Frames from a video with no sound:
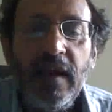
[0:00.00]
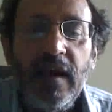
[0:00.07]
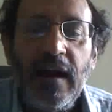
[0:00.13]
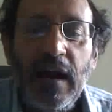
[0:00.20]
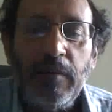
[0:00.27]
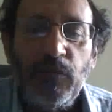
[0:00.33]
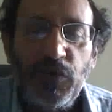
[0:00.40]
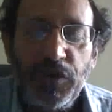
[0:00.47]

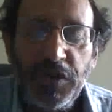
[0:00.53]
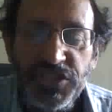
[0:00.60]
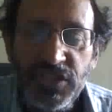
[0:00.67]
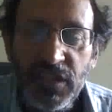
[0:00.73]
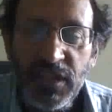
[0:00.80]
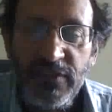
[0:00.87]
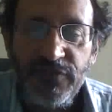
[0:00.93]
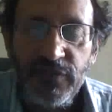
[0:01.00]
I'm
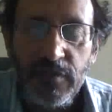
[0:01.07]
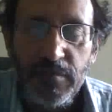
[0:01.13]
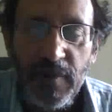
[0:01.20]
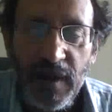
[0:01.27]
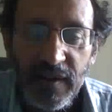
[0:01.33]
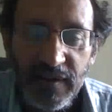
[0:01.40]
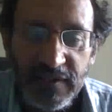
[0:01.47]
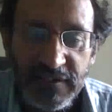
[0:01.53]
originally from
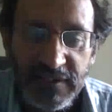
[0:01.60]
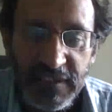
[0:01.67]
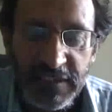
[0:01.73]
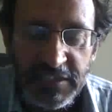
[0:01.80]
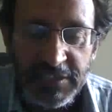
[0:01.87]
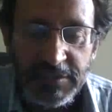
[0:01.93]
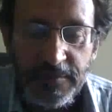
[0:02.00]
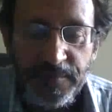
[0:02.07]

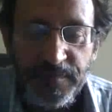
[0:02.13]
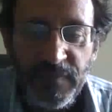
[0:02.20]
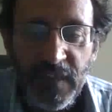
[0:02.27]
Bangladesh.